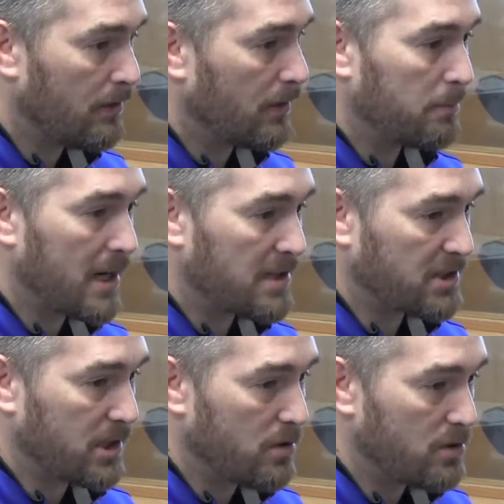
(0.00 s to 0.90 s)
The
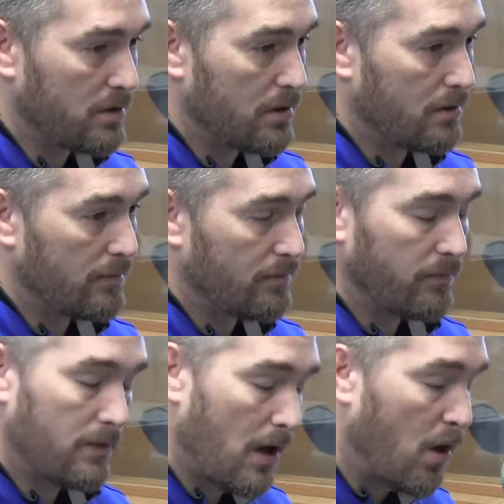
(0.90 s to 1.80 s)
prosecution
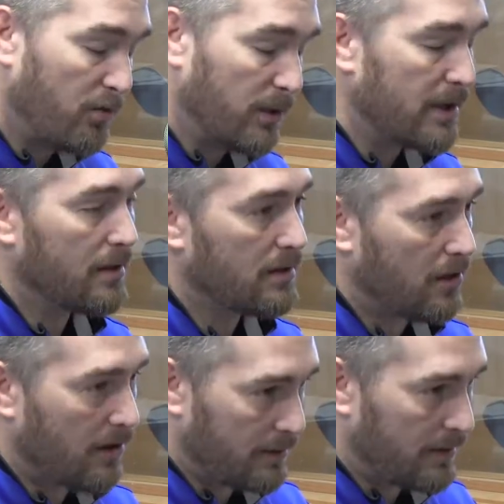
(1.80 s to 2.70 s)
hopefully
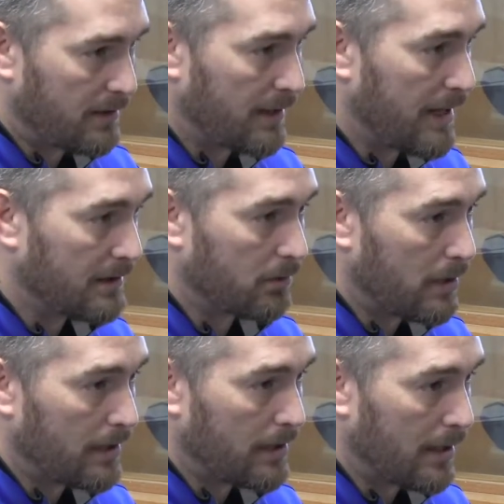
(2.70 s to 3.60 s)
thought that they got the
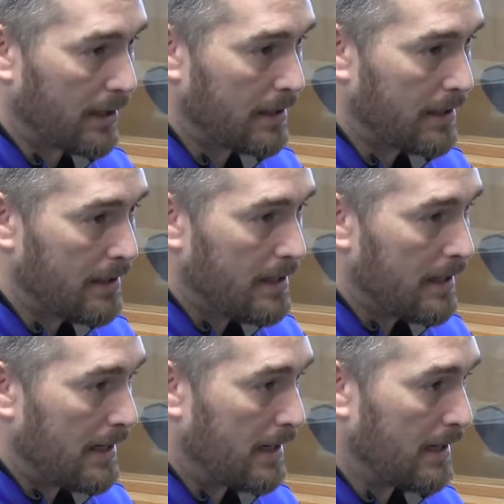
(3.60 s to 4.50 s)
right guy
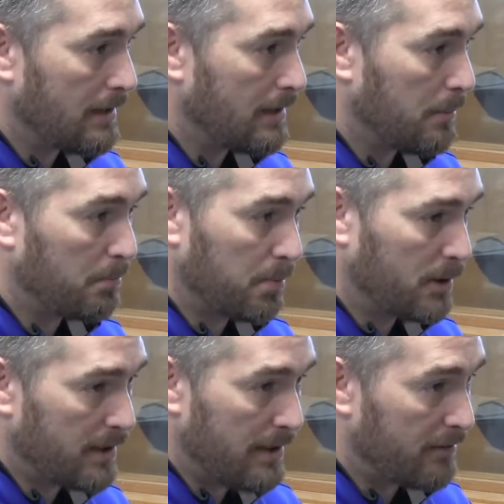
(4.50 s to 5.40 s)
and
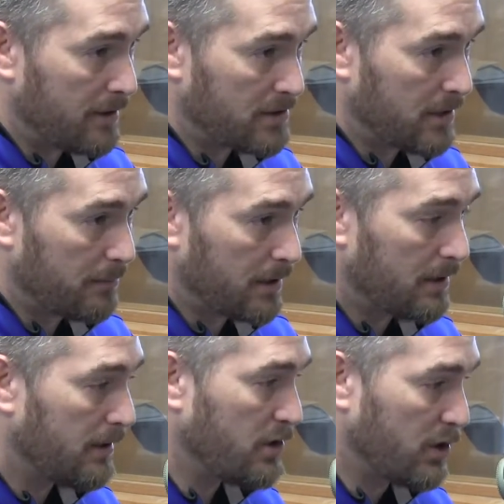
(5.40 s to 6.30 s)
put the evidence up there,
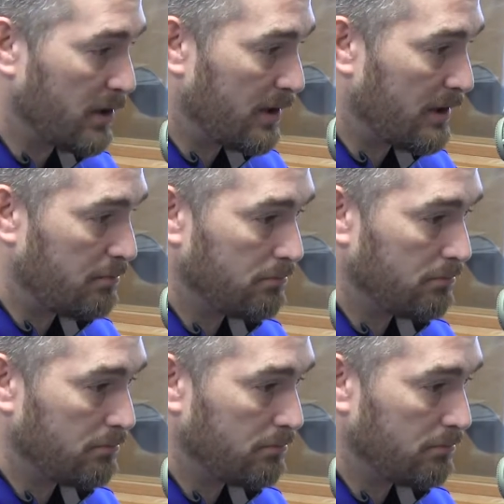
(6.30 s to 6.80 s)
and the jury